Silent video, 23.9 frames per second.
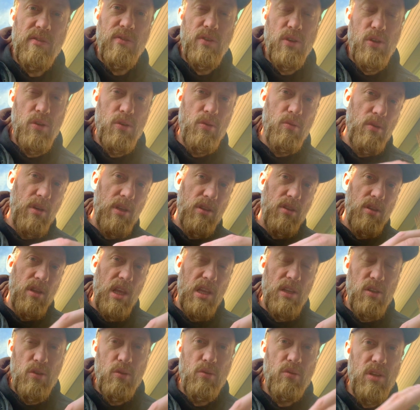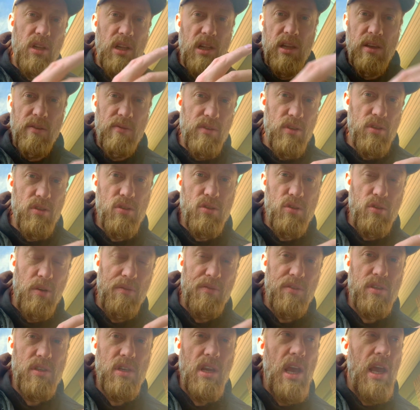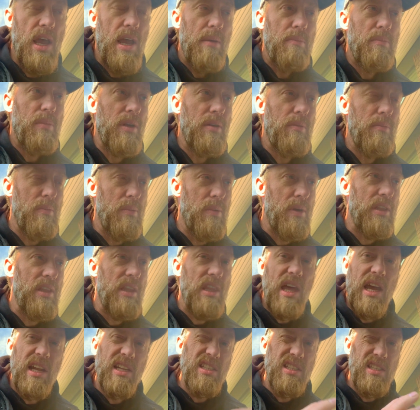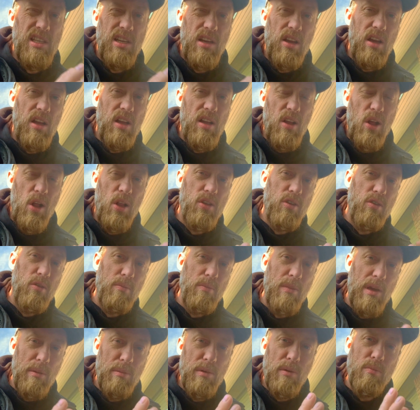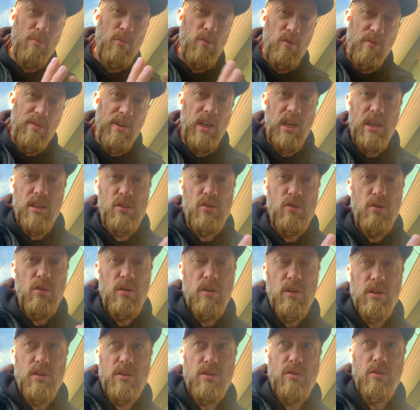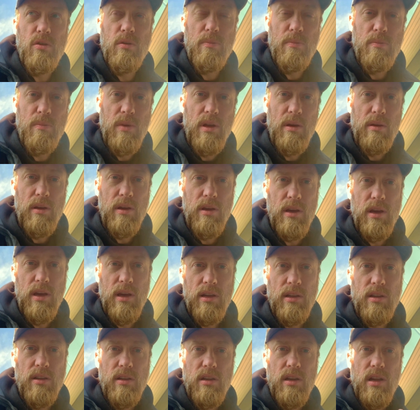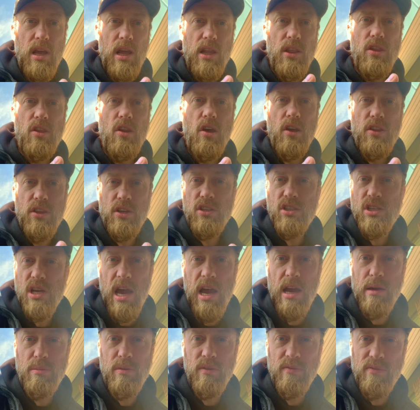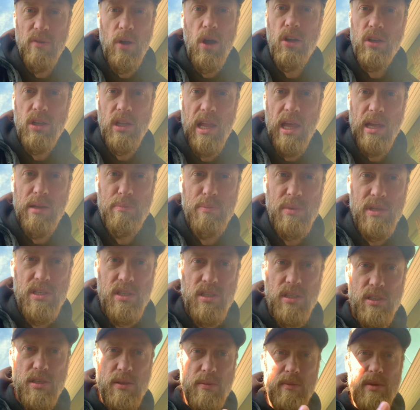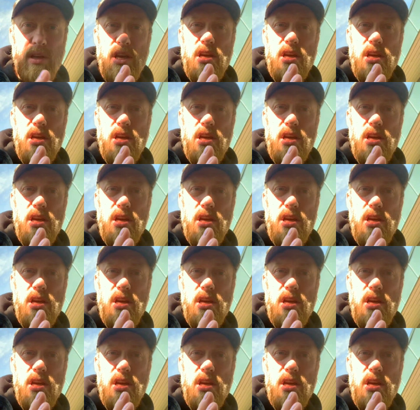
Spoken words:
for you, and then you deliver the service. But that's also maybe moving into another type of online business.